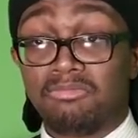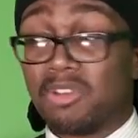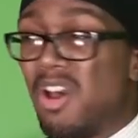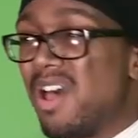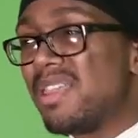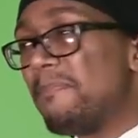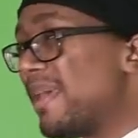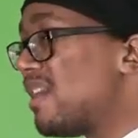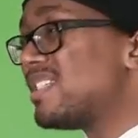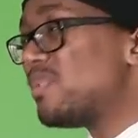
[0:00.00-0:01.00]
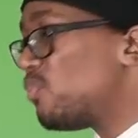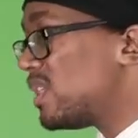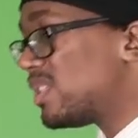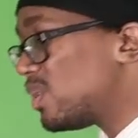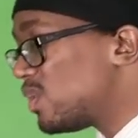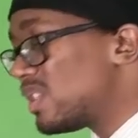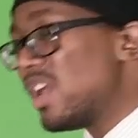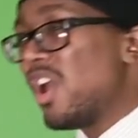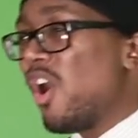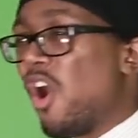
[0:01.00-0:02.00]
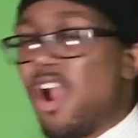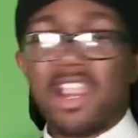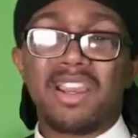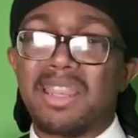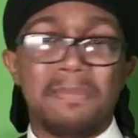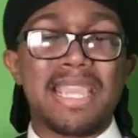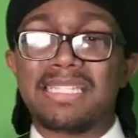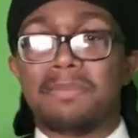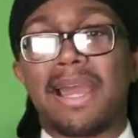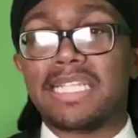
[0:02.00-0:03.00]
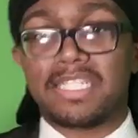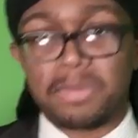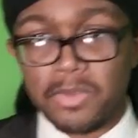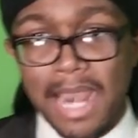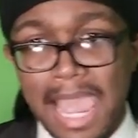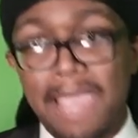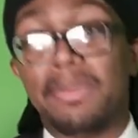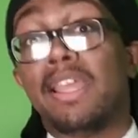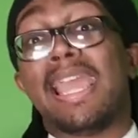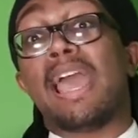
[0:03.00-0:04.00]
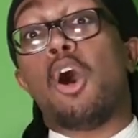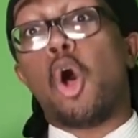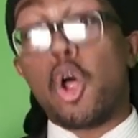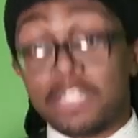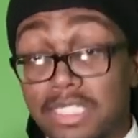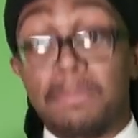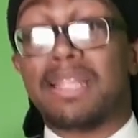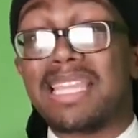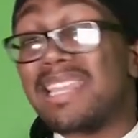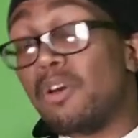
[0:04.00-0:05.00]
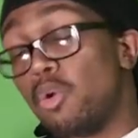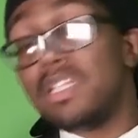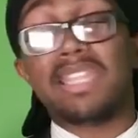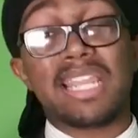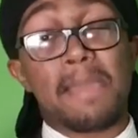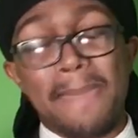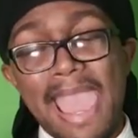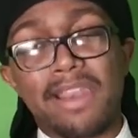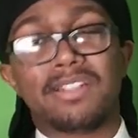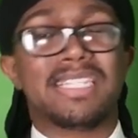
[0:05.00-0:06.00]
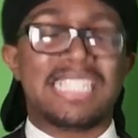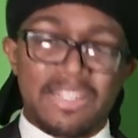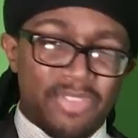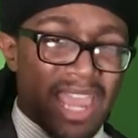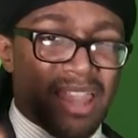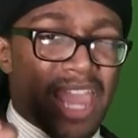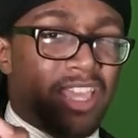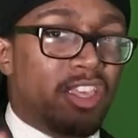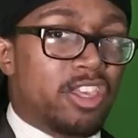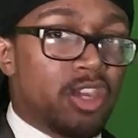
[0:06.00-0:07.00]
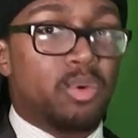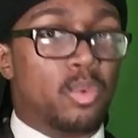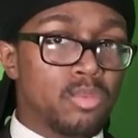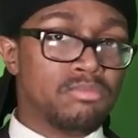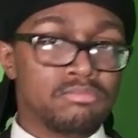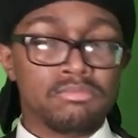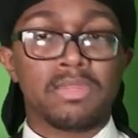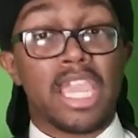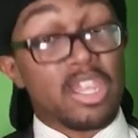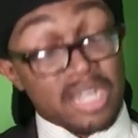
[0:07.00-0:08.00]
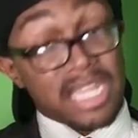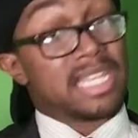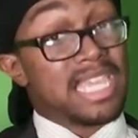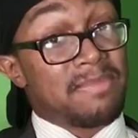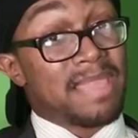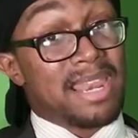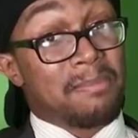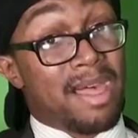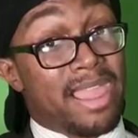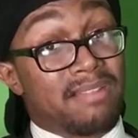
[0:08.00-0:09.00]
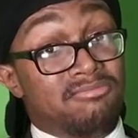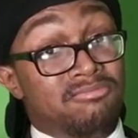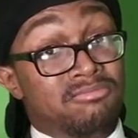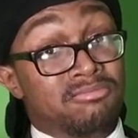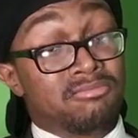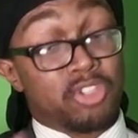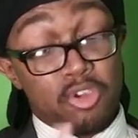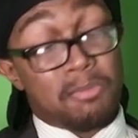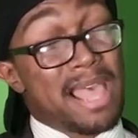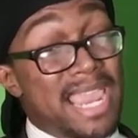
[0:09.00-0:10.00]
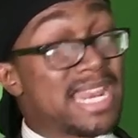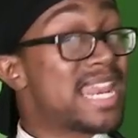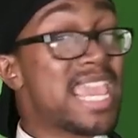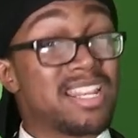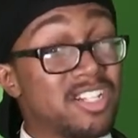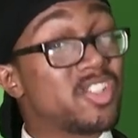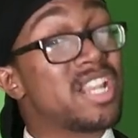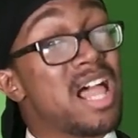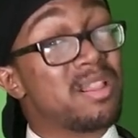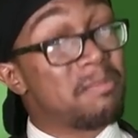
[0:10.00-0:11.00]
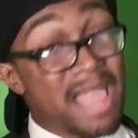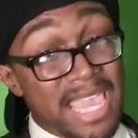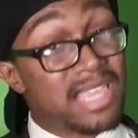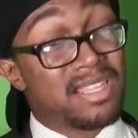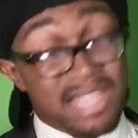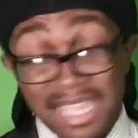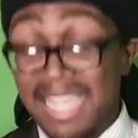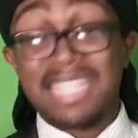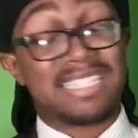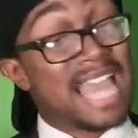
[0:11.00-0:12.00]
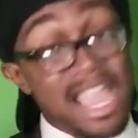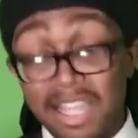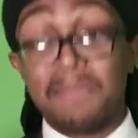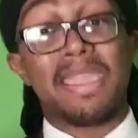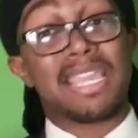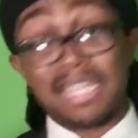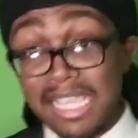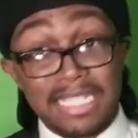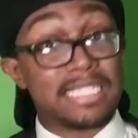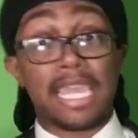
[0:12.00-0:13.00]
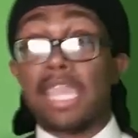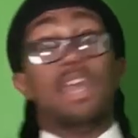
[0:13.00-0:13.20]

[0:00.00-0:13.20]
All the bells and whistles aren't gonna make somebody subscribe. Ultimately, the only thing that matters is if they like you. And you need to keep that in mind. You buying that eight hundred dollar mic is not gonna make a nigga say,